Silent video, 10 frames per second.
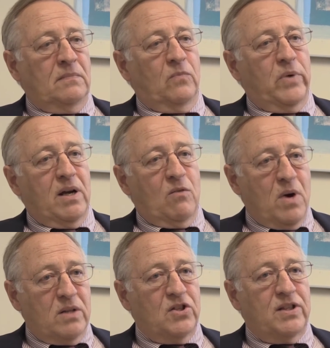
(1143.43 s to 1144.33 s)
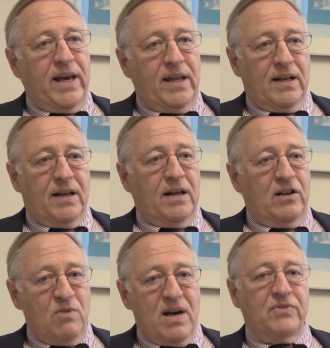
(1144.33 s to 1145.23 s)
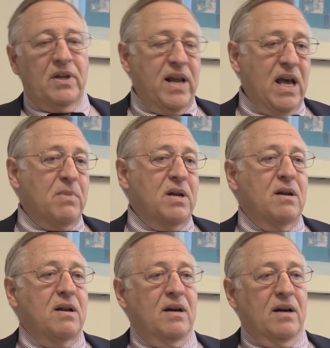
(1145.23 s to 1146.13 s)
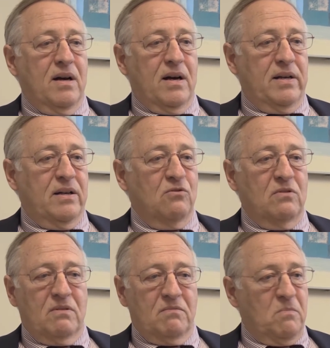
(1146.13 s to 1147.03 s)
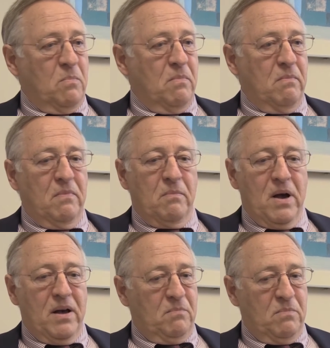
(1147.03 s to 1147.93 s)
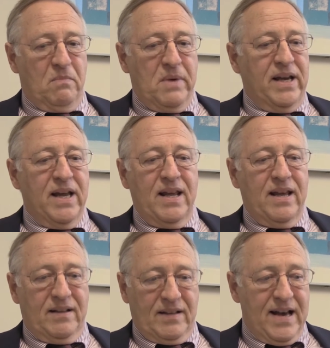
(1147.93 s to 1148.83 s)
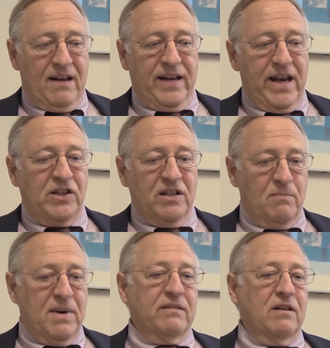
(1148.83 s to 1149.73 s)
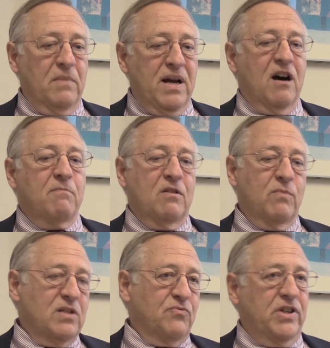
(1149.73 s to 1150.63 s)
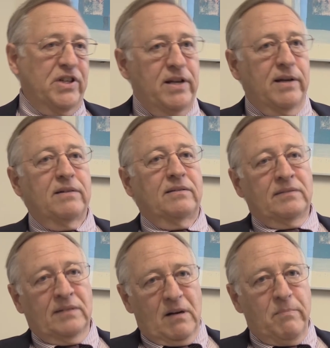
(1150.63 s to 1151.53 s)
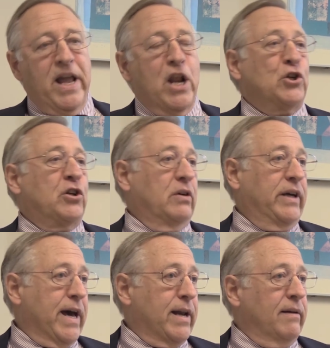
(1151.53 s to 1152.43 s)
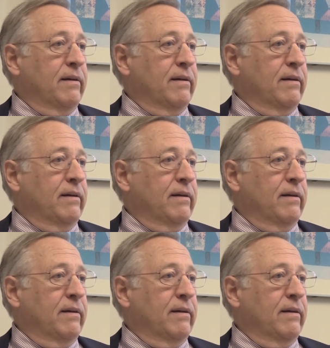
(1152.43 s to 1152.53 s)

We had one state, and I do have to name it, I don't make any allegations about them now, but West Virginia managed to get